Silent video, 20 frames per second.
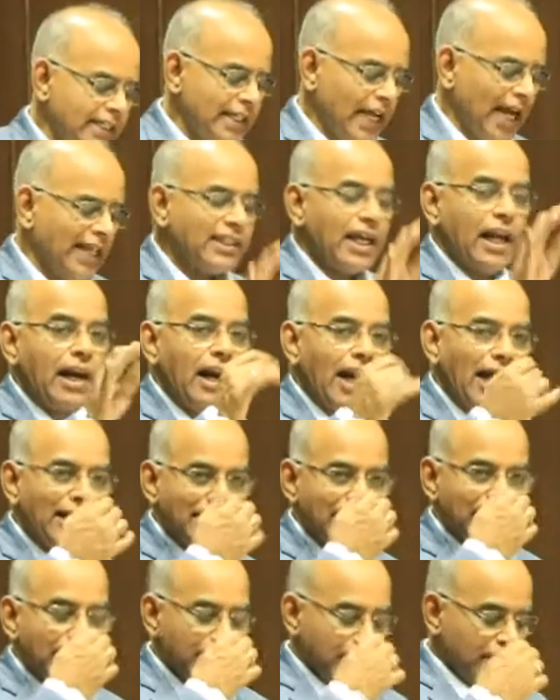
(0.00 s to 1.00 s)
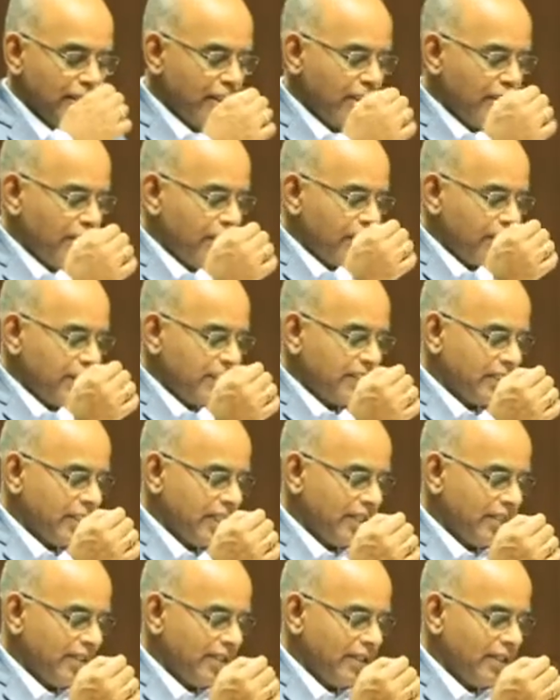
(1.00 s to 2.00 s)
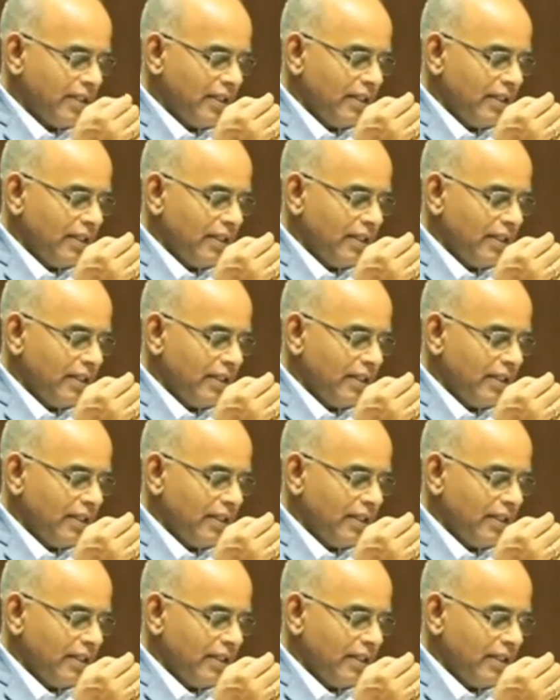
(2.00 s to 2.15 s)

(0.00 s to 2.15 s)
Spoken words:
other laws. First is,